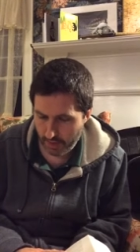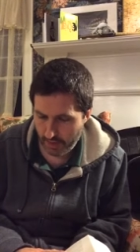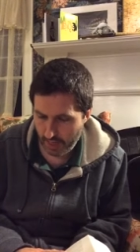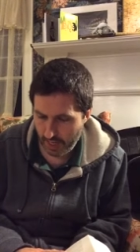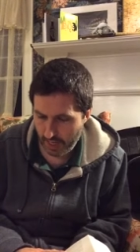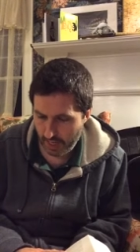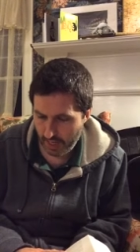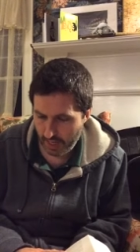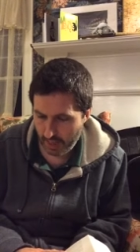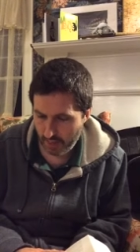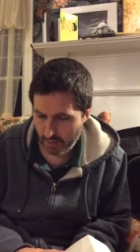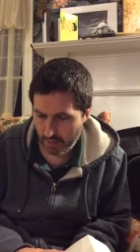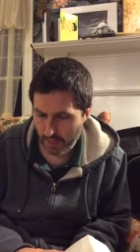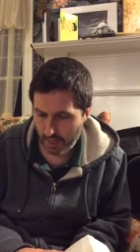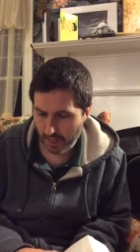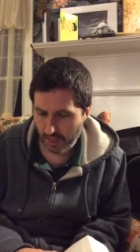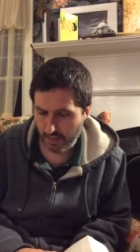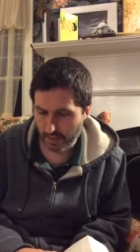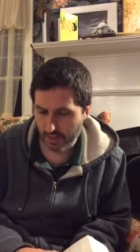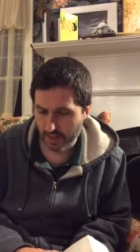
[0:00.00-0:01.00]
dining
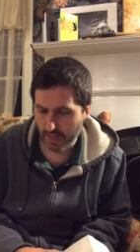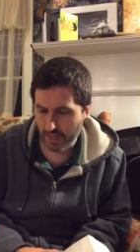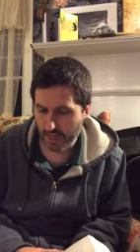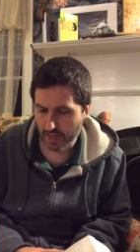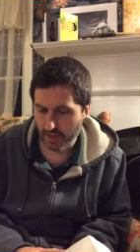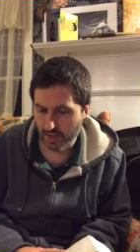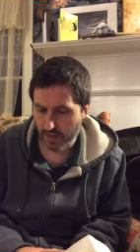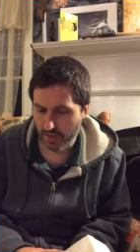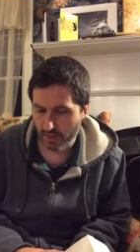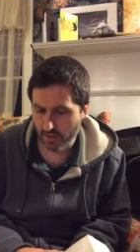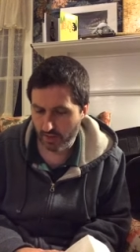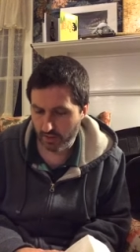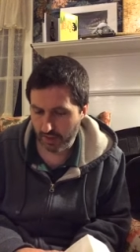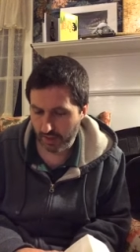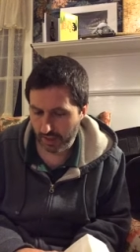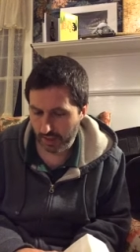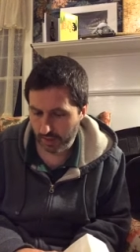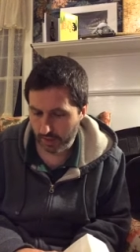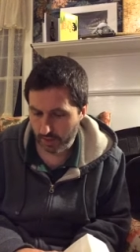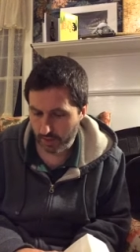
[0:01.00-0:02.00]
companion's attention
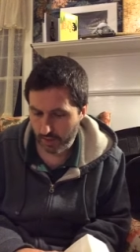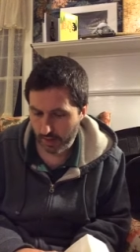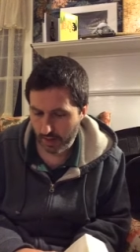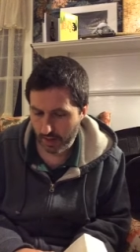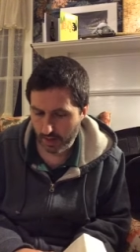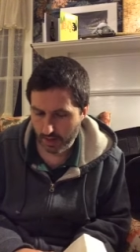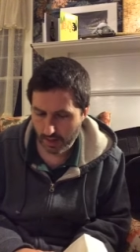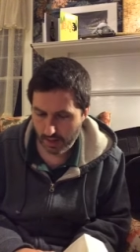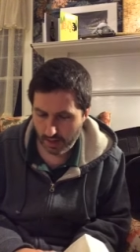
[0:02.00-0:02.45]
drifted elsewhere.